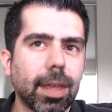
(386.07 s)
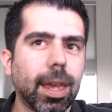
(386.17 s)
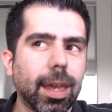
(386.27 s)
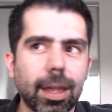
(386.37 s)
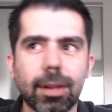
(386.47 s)

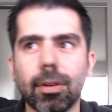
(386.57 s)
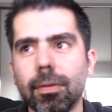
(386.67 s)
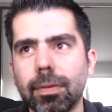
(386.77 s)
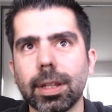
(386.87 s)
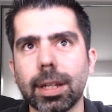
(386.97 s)
and
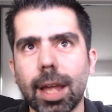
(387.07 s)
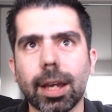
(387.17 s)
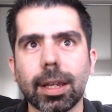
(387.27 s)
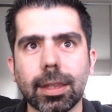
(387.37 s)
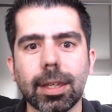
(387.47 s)
hopefully not
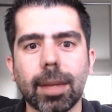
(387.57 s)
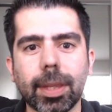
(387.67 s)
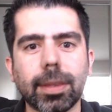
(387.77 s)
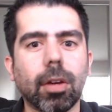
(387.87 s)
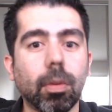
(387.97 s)
get the
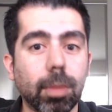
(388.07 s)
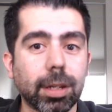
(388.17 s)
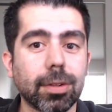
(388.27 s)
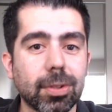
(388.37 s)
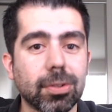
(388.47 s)
update that'll break
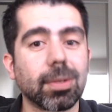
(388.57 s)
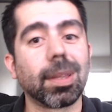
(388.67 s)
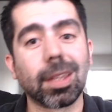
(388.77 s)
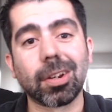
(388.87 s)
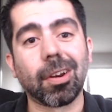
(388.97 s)
your system and
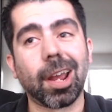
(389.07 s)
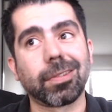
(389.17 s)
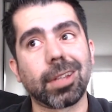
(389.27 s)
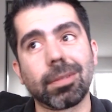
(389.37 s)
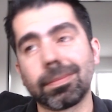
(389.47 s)
then you're
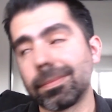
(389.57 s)
assed out.